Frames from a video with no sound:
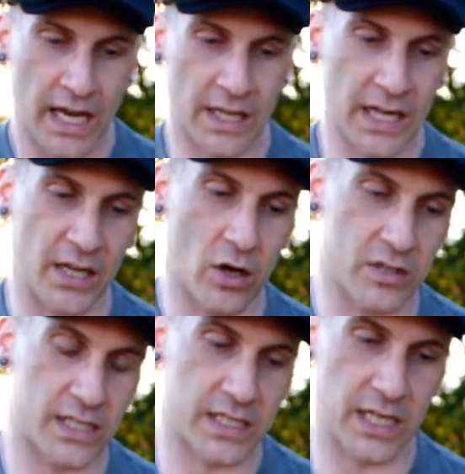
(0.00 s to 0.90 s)
And then he
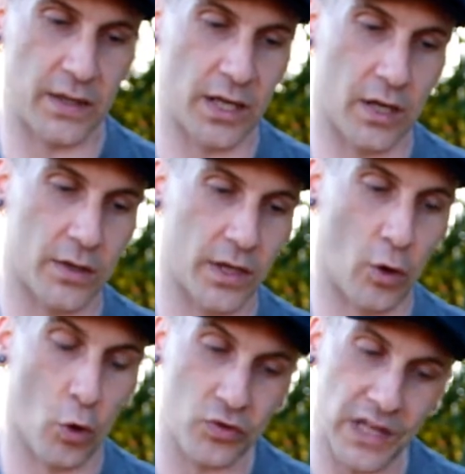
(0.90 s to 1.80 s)
goes to see the, the
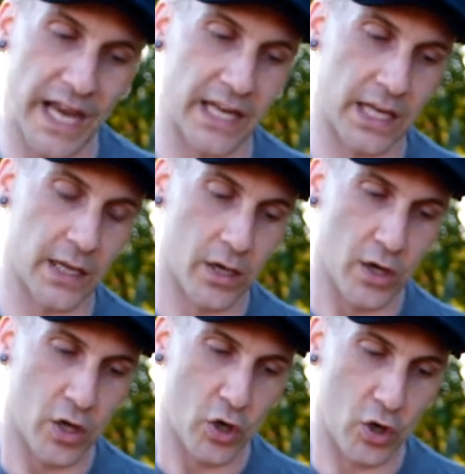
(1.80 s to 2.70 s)
old lady
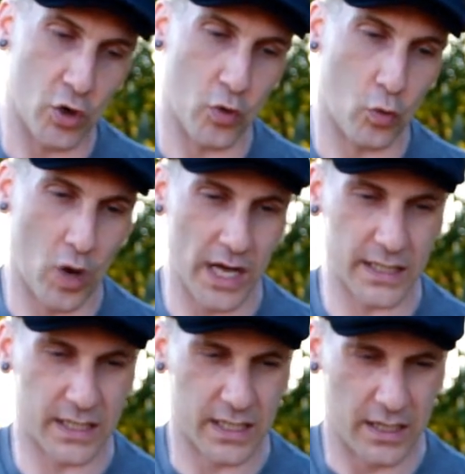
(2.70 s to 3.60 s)
who
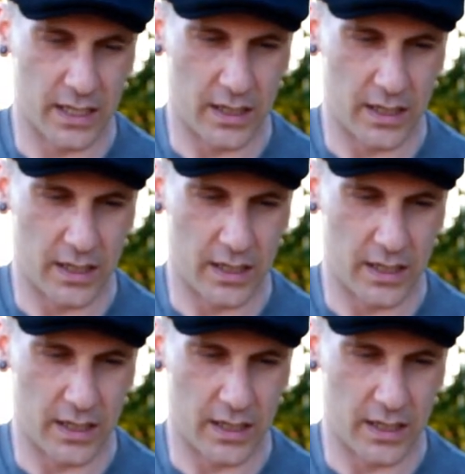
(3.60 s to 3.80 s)
was